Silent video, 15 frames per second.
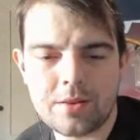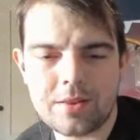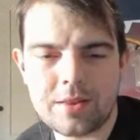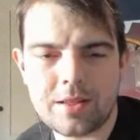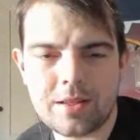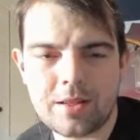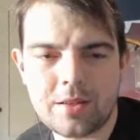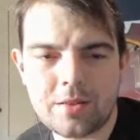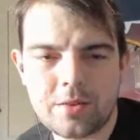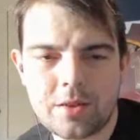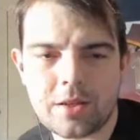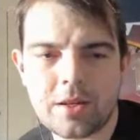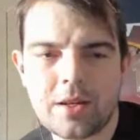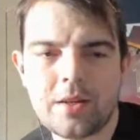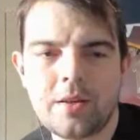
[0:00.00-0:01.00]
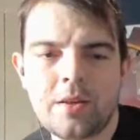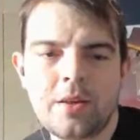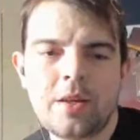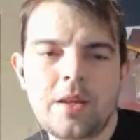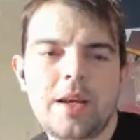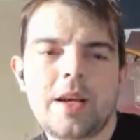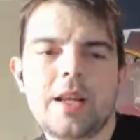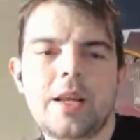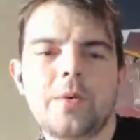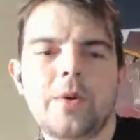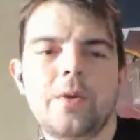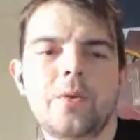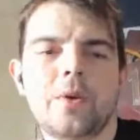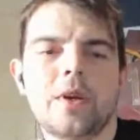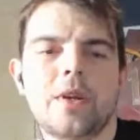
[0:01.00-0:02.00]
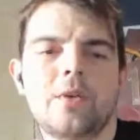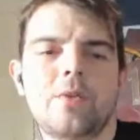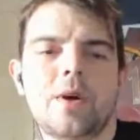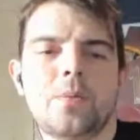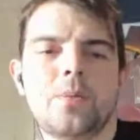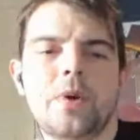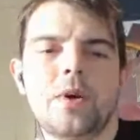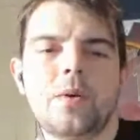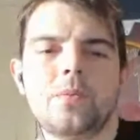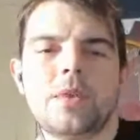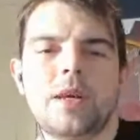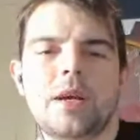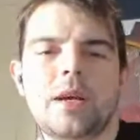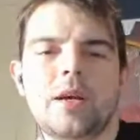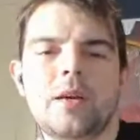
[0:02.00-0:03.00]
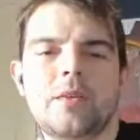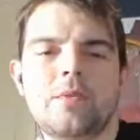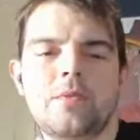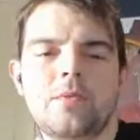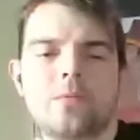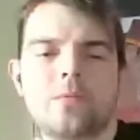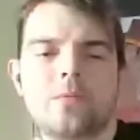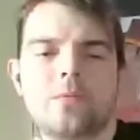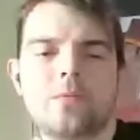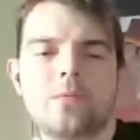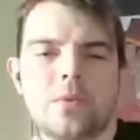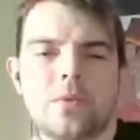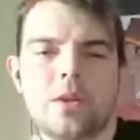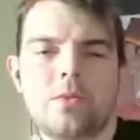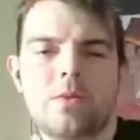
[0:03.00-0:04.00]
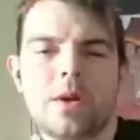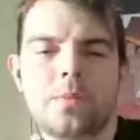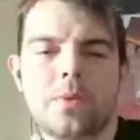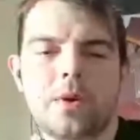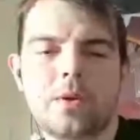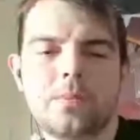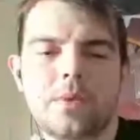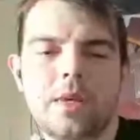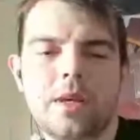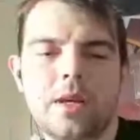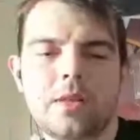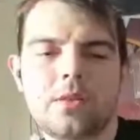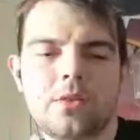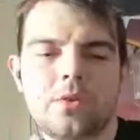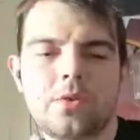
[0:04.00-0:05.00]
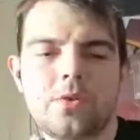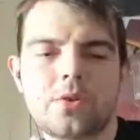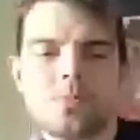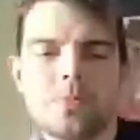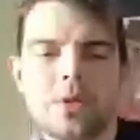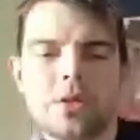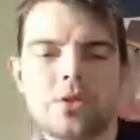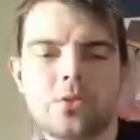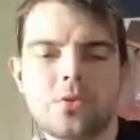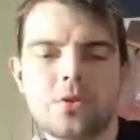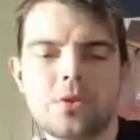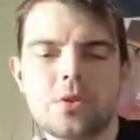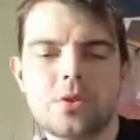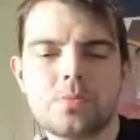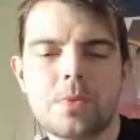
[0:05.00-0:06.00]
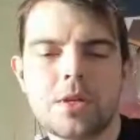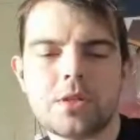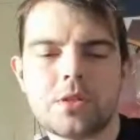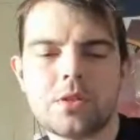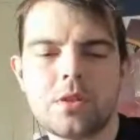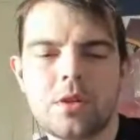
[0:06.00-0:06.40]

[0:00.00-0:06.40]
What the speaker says: No, okay. Anyway, we're gonna wrap it up there. Do make sure to smash